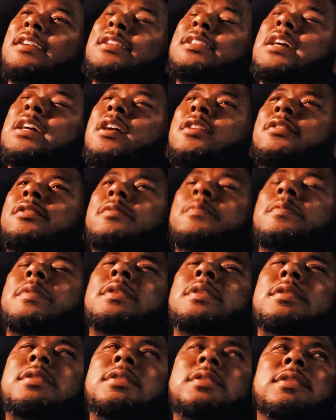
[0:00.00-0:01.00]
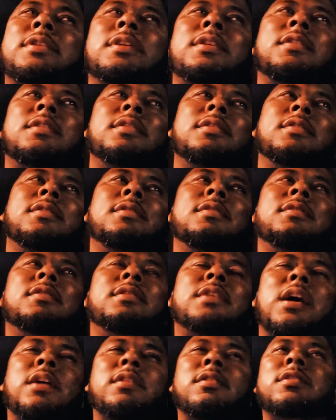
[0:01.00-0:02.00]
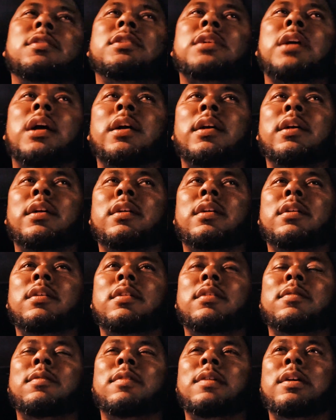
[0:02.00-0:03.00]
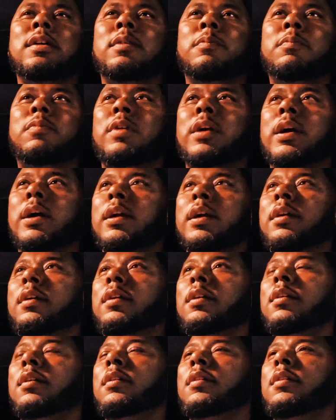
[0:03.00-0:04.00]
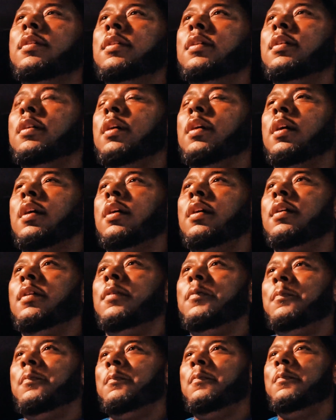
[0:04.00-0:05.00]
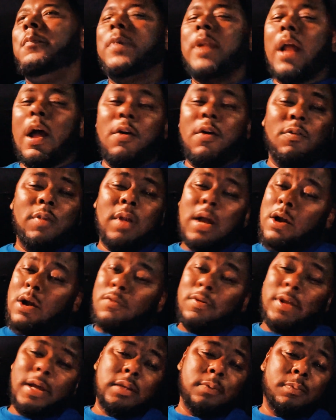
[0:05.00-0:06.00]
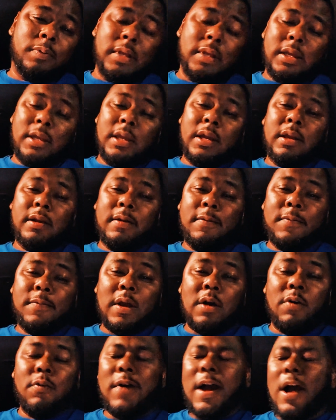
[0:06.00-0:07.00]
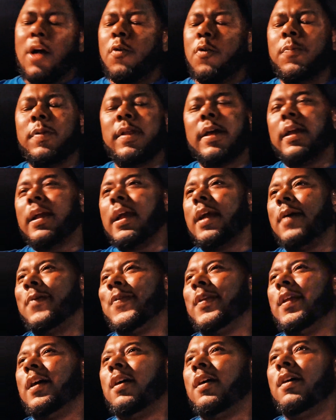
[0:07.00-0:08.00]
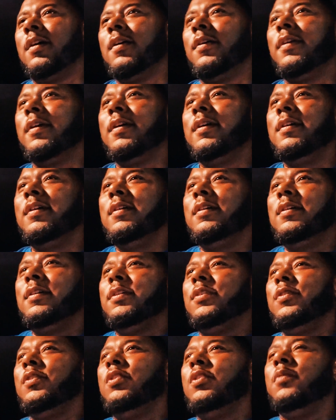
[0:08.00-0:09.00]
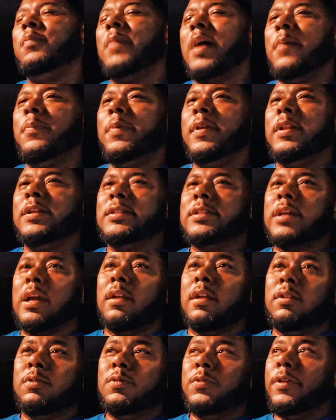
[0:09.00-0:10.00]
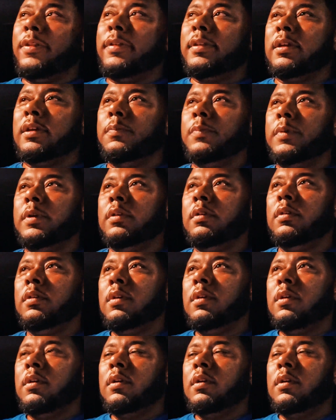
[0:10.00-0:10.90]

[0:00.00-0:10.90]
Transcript: Shout out to Miss Dr. Cheyenne Bryant. But I don't like to play games. I don't play games at all. You know, it might be the St. Louis in me.